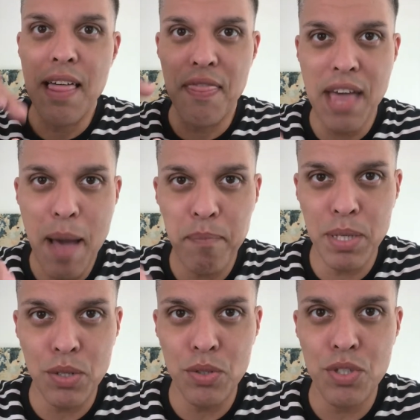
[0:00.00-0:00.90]
That
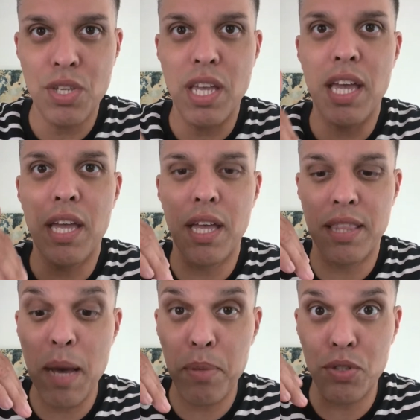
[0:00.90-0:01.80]
builds
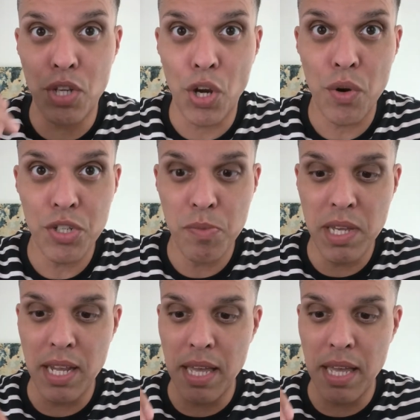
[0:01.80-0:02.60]
encouragement,